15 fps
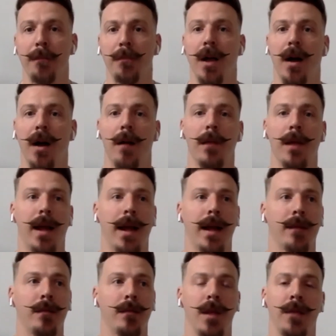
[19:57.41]

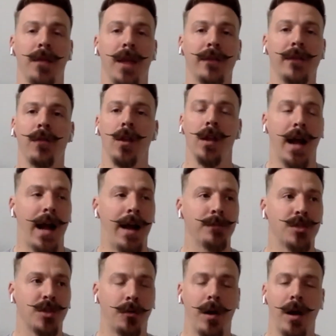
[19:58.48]
And thankfully I'm
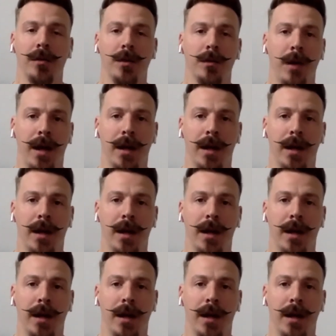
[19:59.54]
surrounded by a